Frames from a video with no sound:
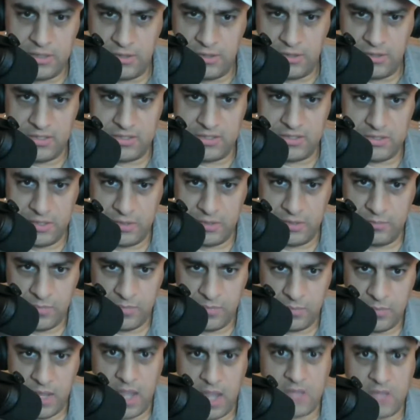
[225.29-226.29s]
and dinner on this
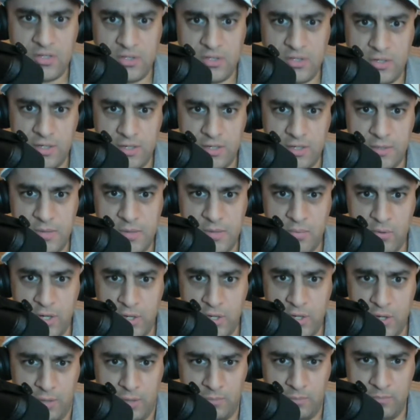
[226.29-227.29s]
thing. Actually, it turned out to be
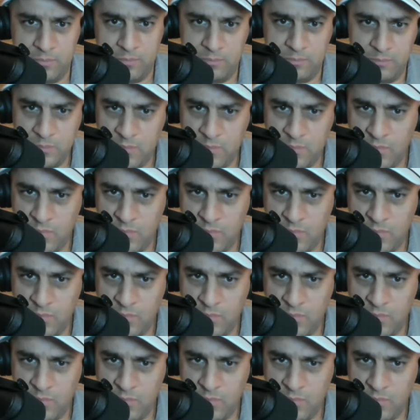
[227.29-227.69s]
pretty good.